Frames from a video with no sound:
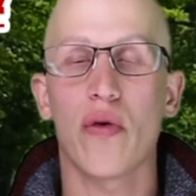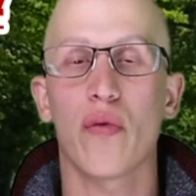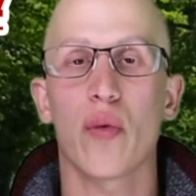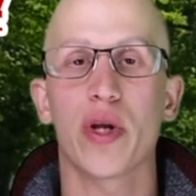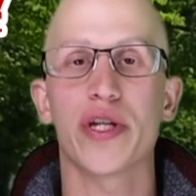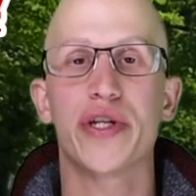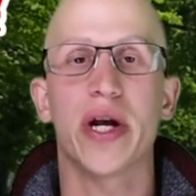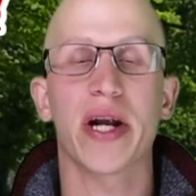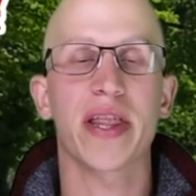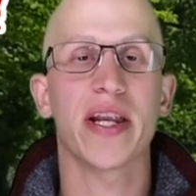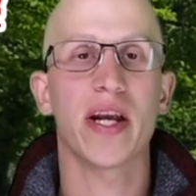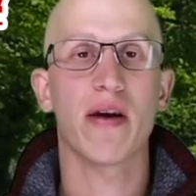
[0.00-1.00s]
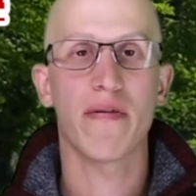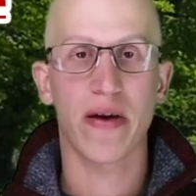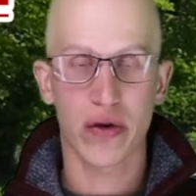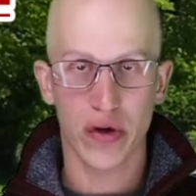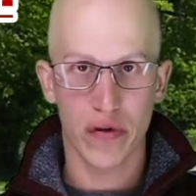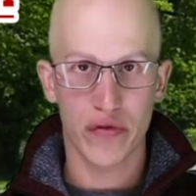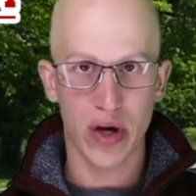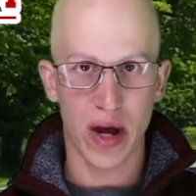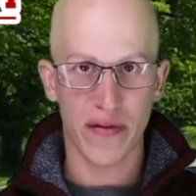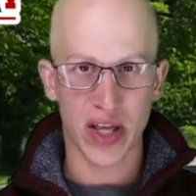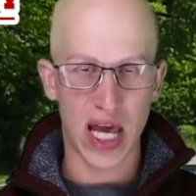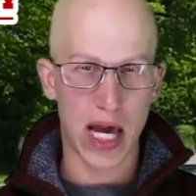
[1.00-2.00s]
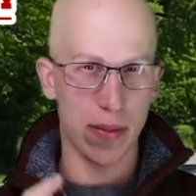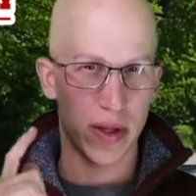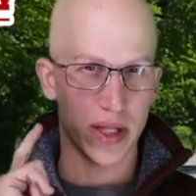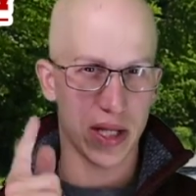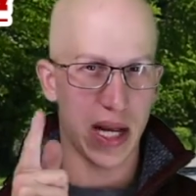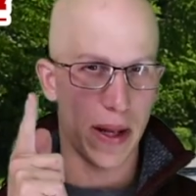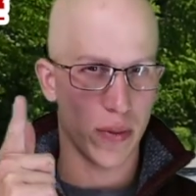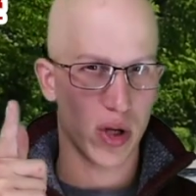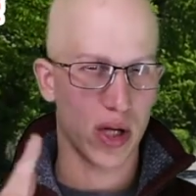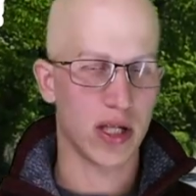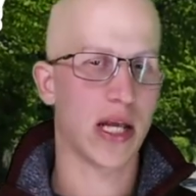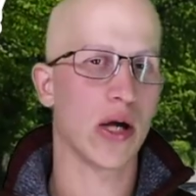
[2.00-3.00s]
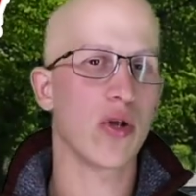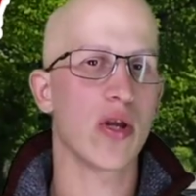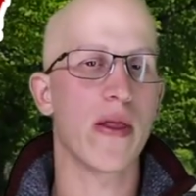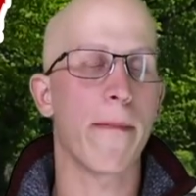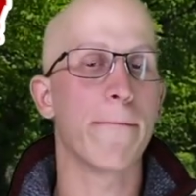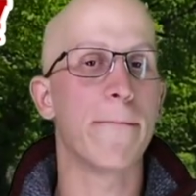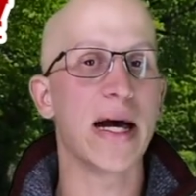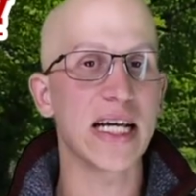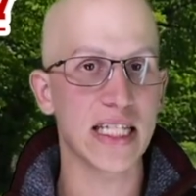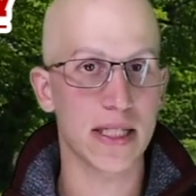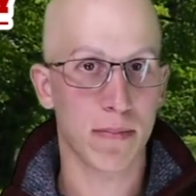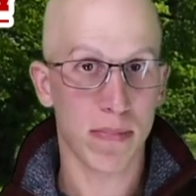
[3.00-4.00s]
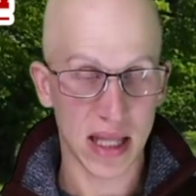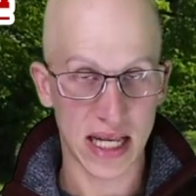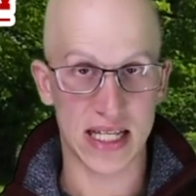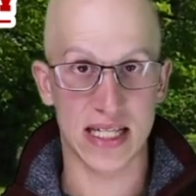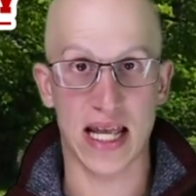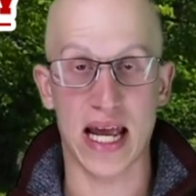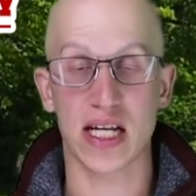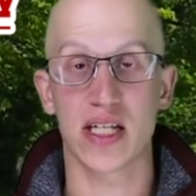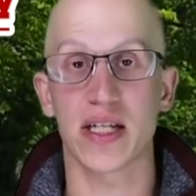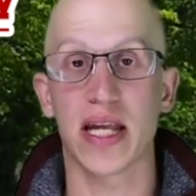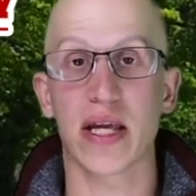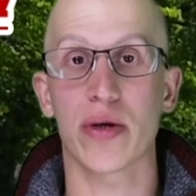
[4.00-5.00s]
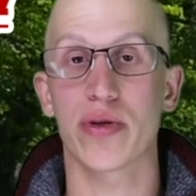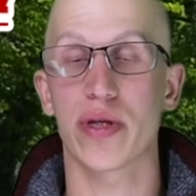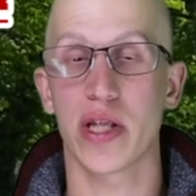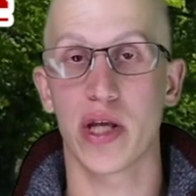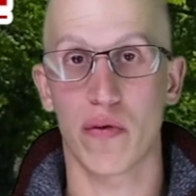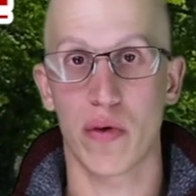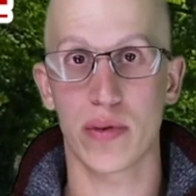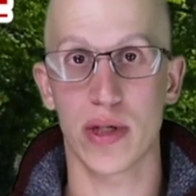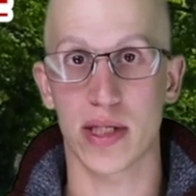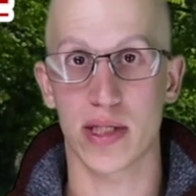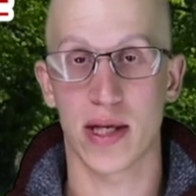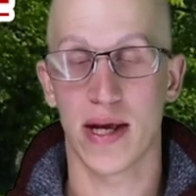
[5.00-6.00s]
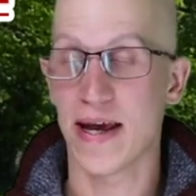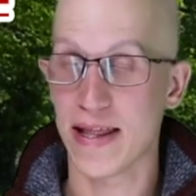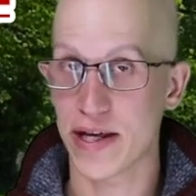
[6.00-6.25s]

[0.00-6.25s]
Hello everyone, it's Jonathan here, founder of Driving Academy, and today I'm going to tell you the best place to actually take your CDL road test.